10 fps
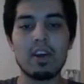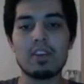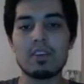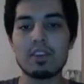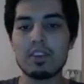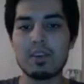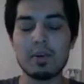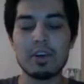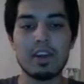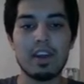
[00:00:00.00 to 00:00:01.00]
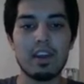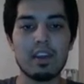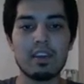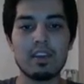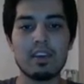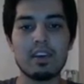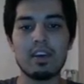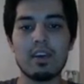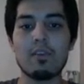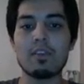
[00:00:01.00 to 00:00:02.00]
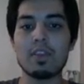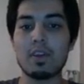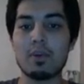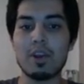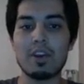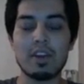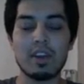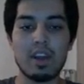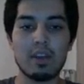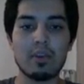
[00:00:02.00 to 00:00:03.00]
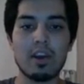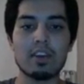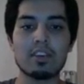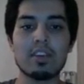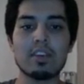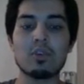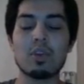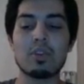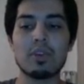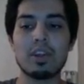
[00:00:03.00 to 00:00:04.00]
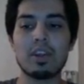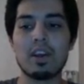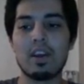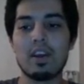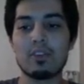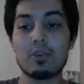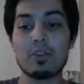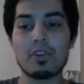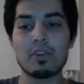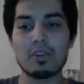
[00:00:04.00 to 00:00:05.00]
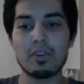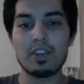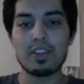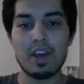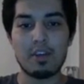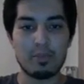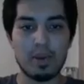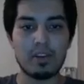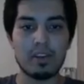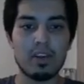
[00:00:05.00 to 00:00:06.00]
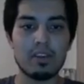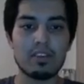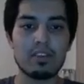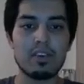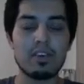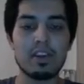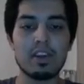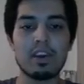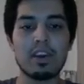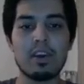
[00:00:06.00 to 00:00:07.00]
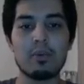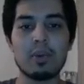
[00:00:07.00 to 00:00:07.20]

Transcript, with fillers: during summer and uh, over the equator equinox and the 23rd degree south parallel during uh,